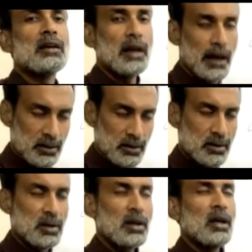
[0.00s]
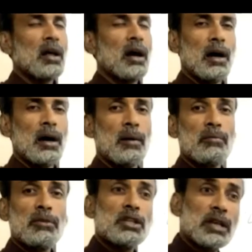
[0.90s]
Yes.
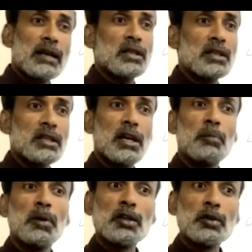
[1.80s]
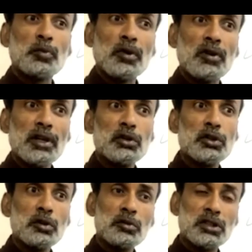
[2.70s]
The sense is here multiple. You
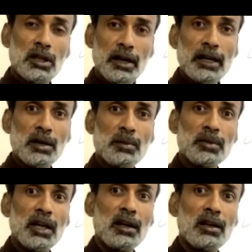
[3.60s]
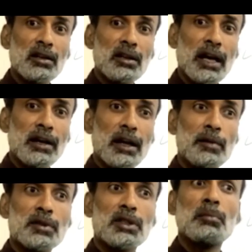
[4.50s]
should write something that
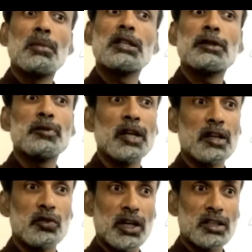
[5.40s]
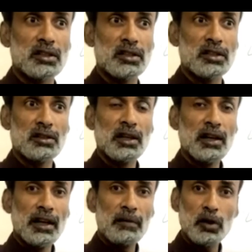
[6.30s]
gives a multiple attraction.
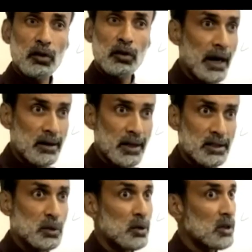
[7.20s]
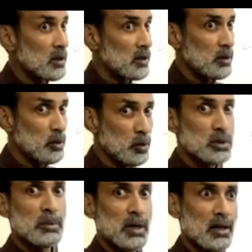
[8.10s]
If you don't write this, you will
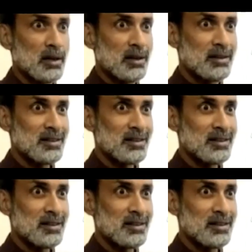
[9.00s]
lose a mark.